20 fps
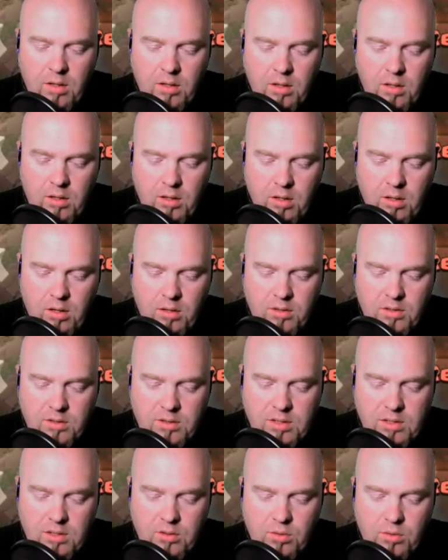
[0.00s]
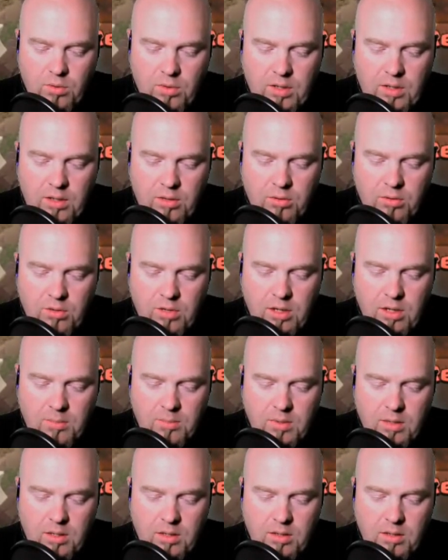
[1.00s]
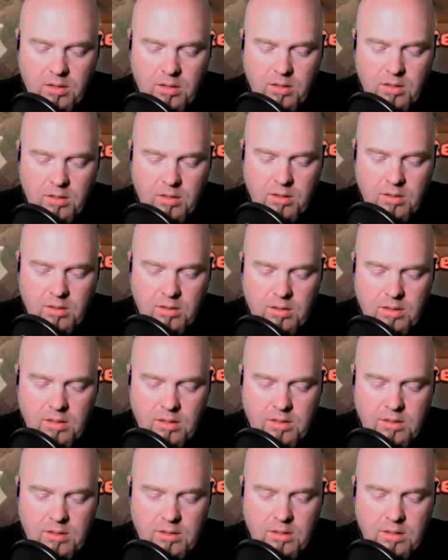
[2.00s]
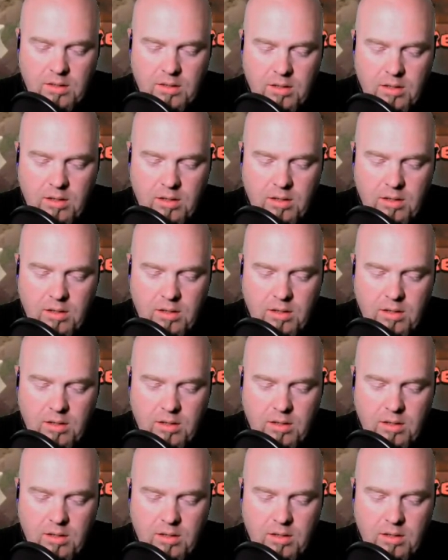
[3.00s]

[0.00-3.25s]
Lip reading: Looks like a tornado trap kind of kicks in there,